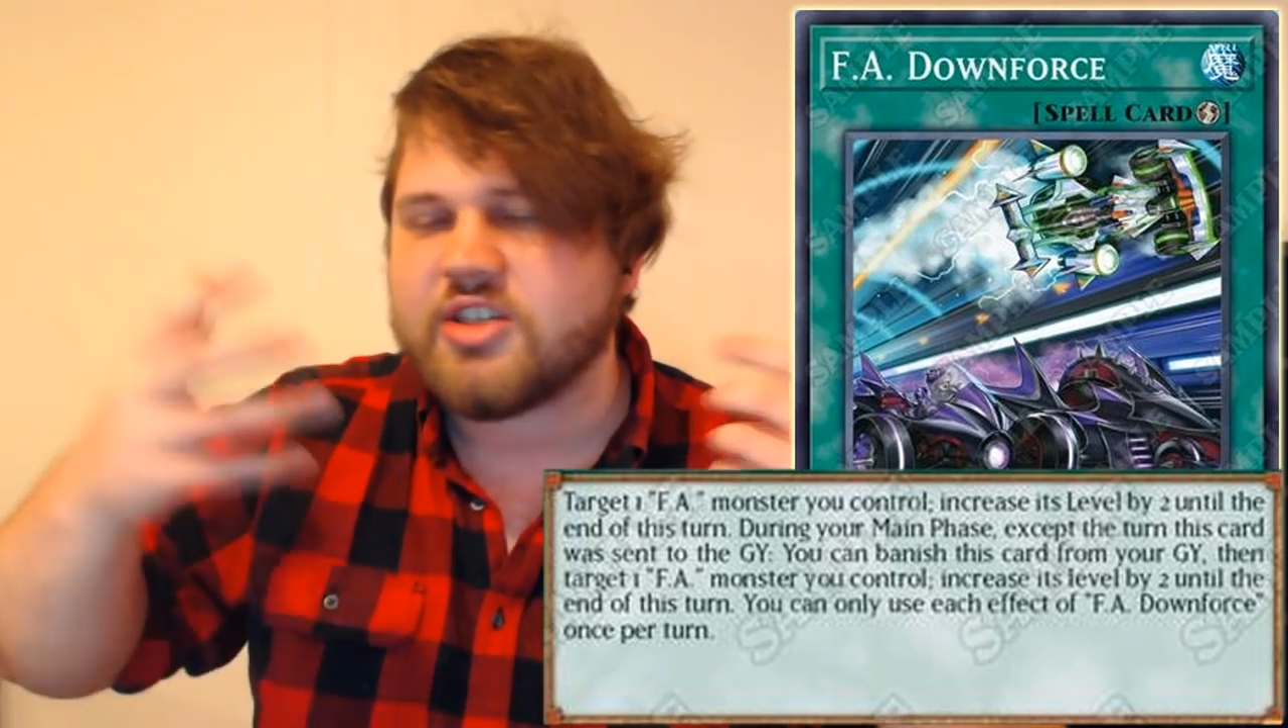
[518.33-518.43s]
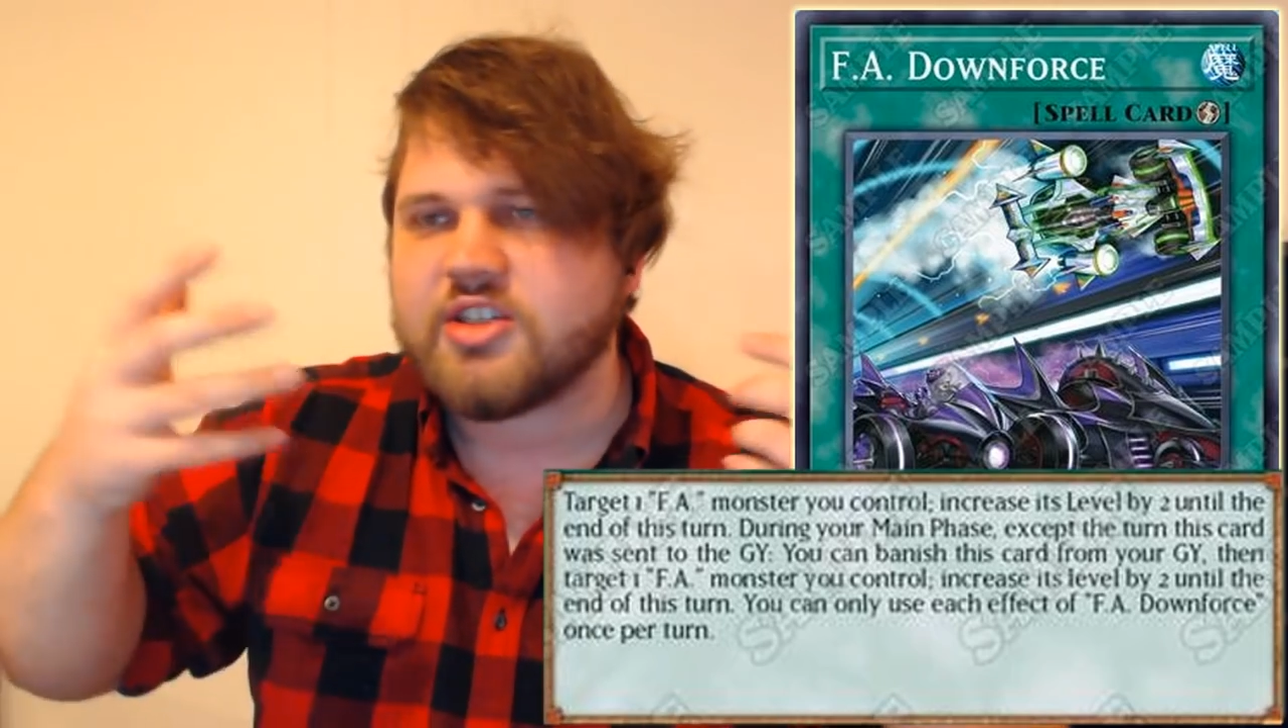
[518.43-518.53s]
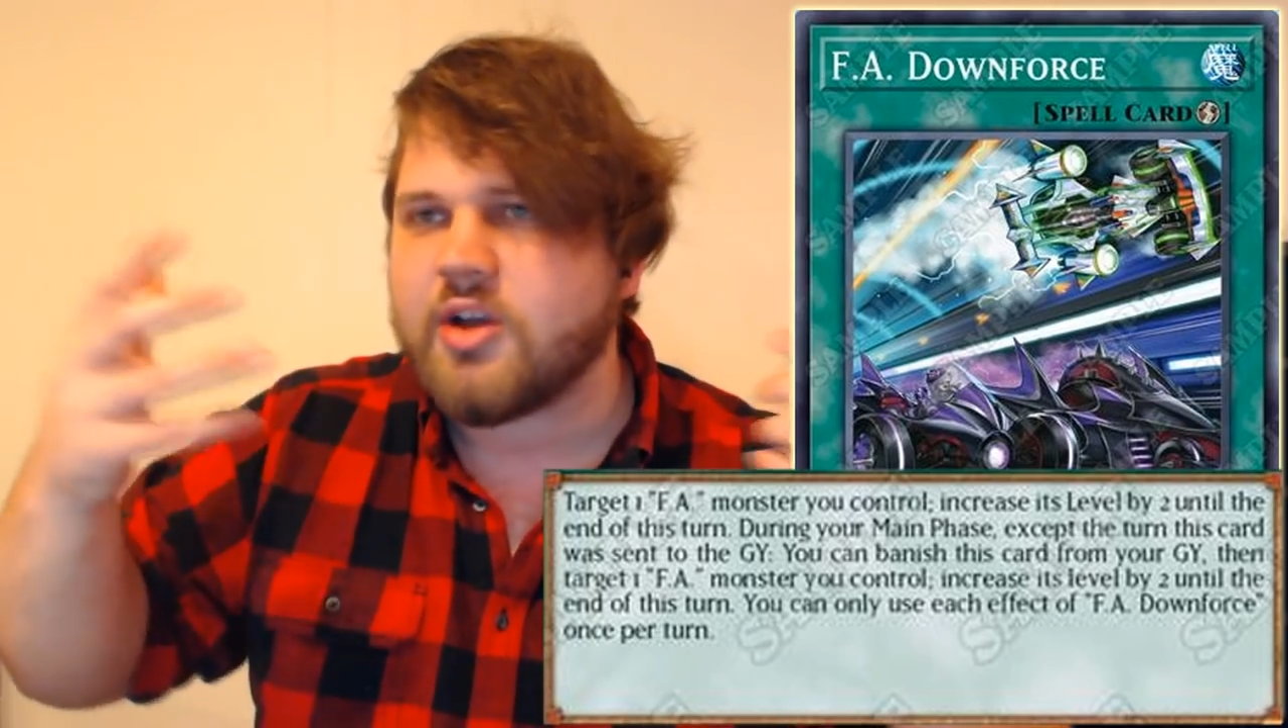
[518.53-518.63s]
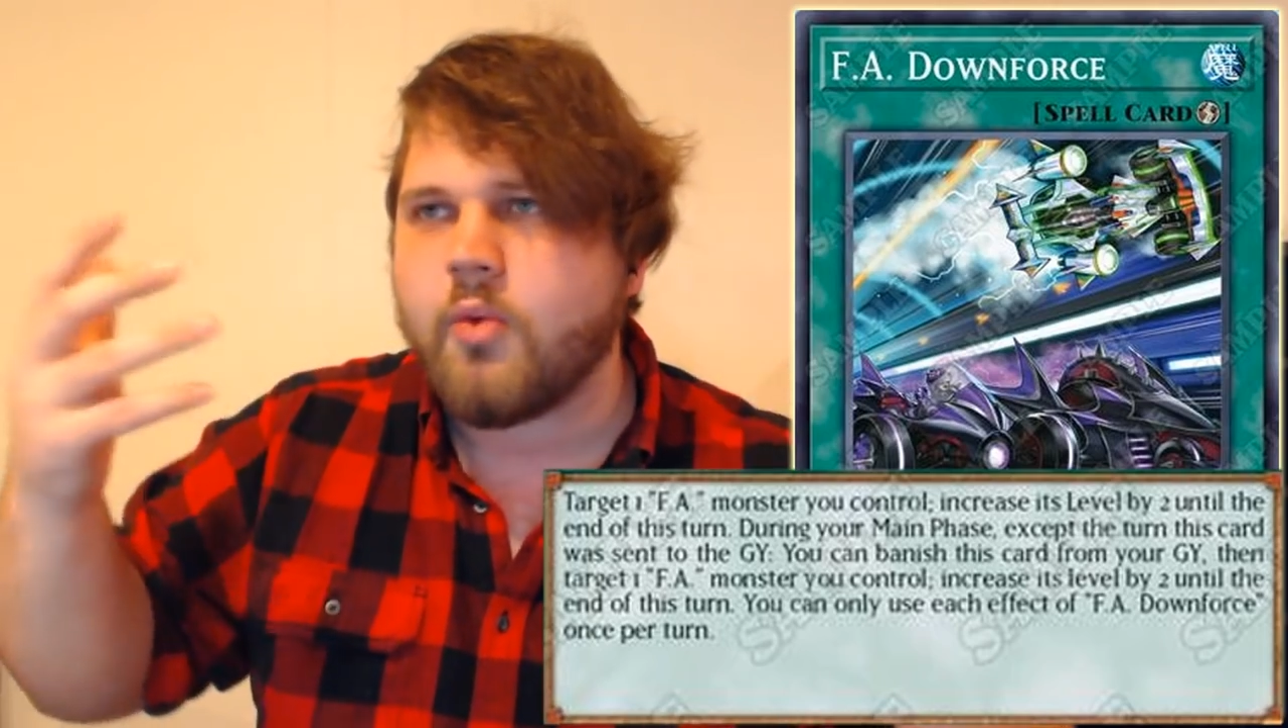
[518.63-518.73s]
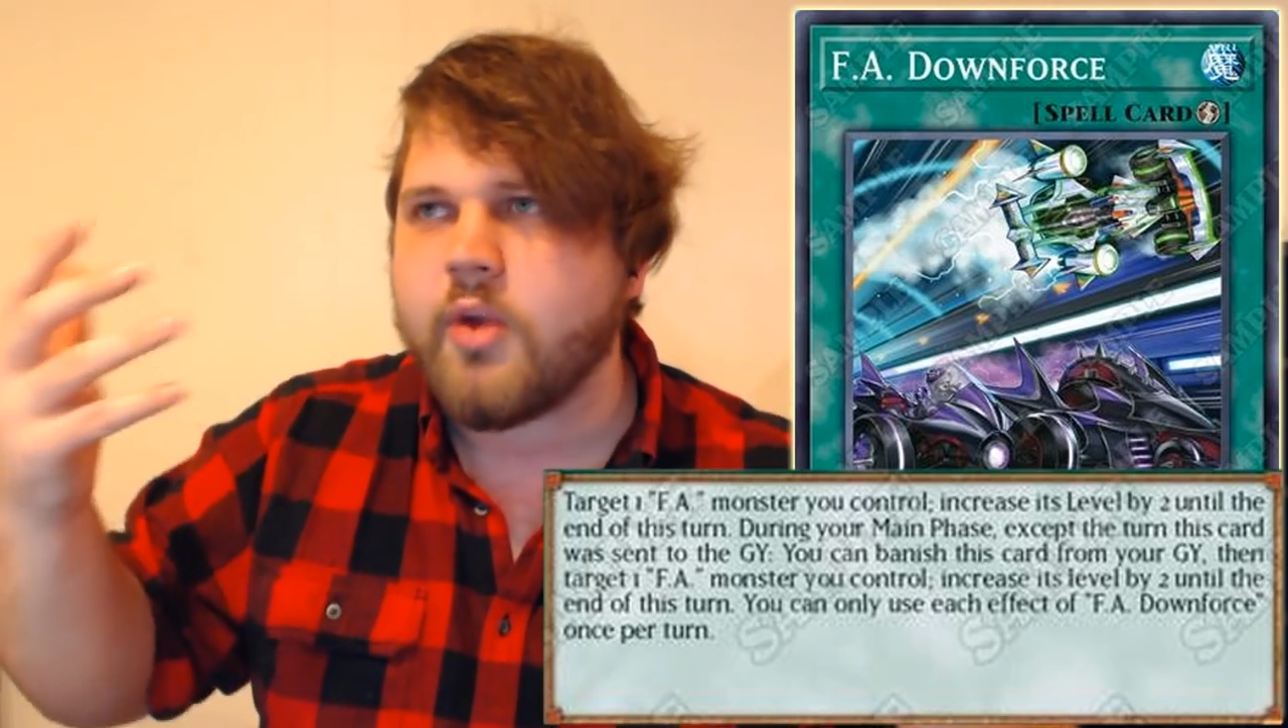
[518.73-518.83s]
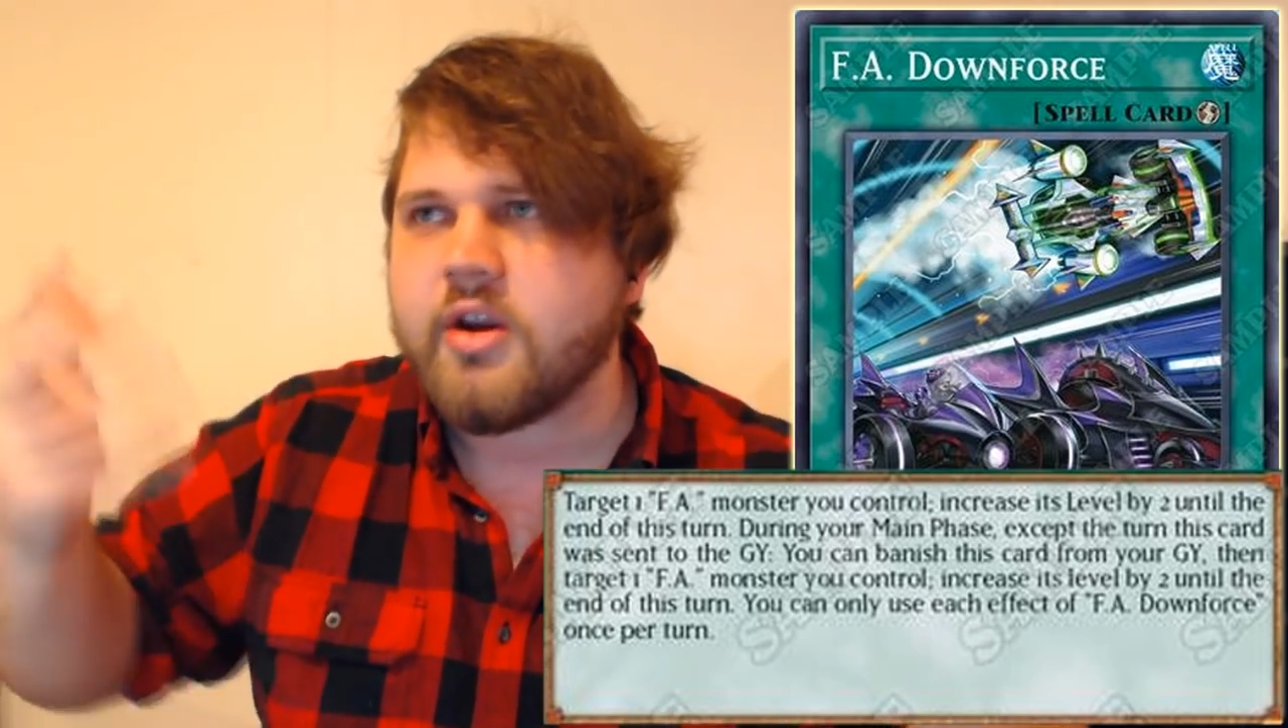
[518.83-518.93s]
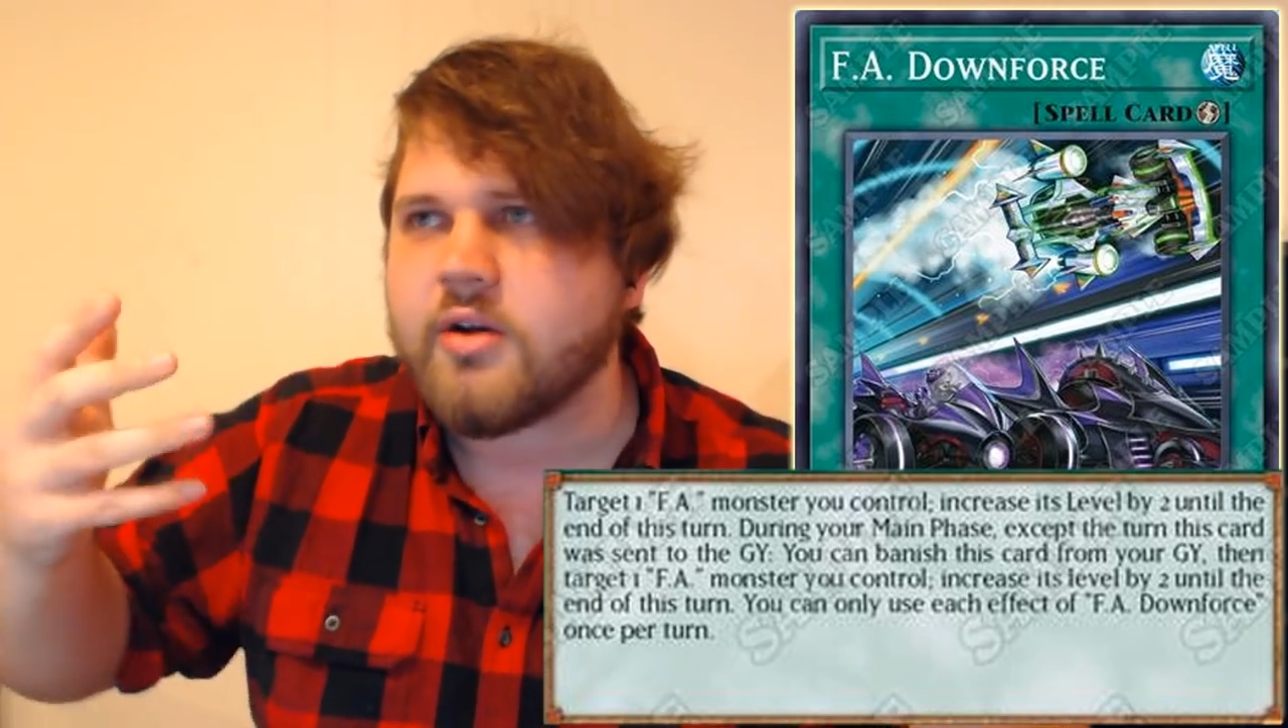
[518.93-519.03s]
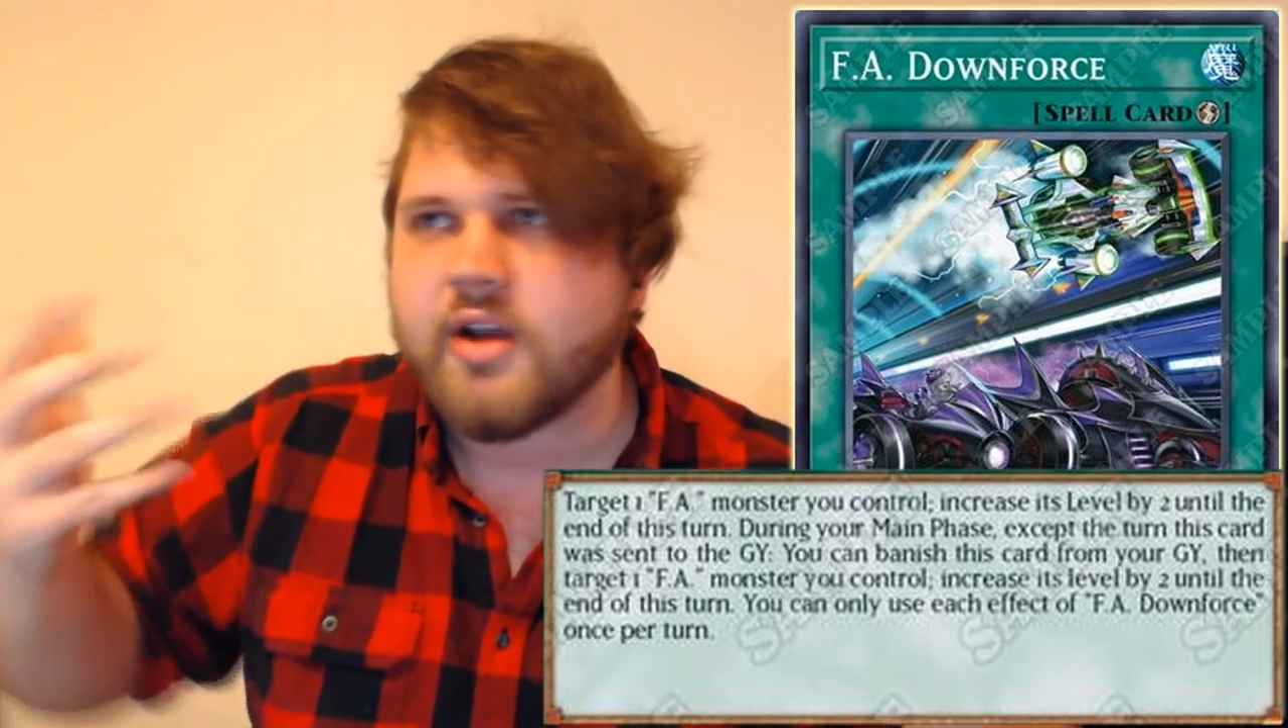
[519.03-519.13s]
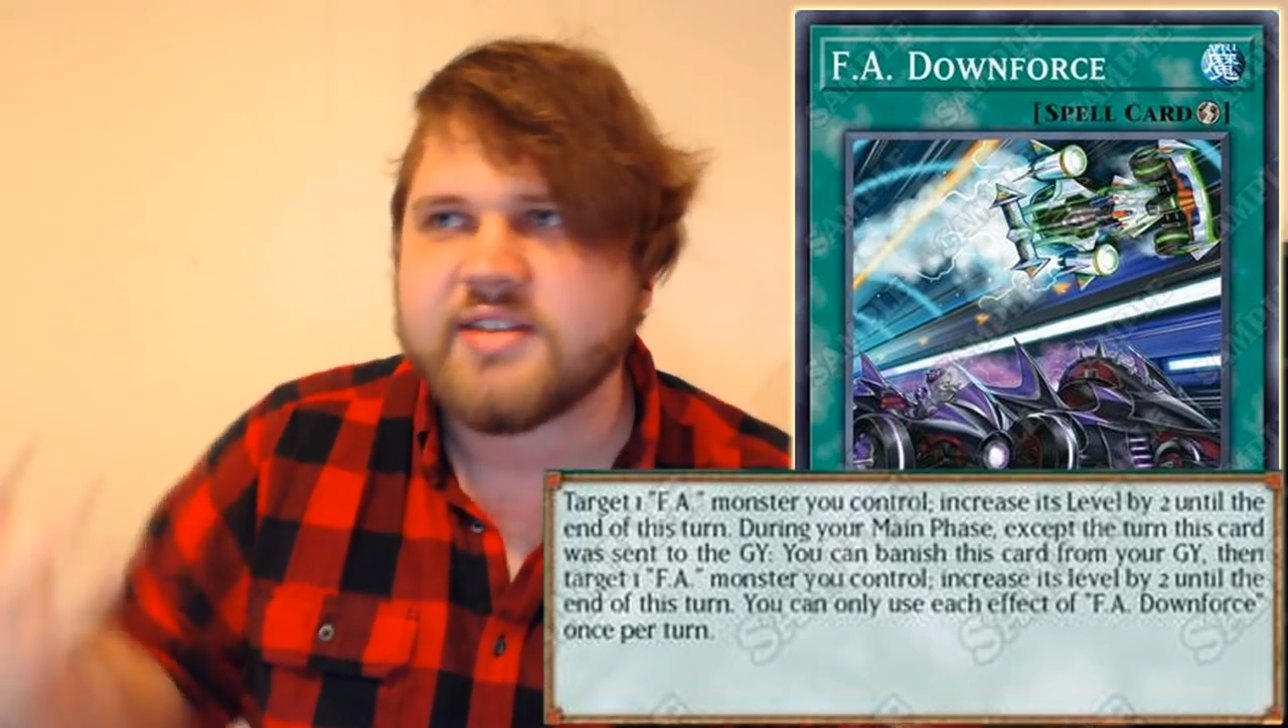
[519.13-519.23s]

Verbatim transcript: it's just a weird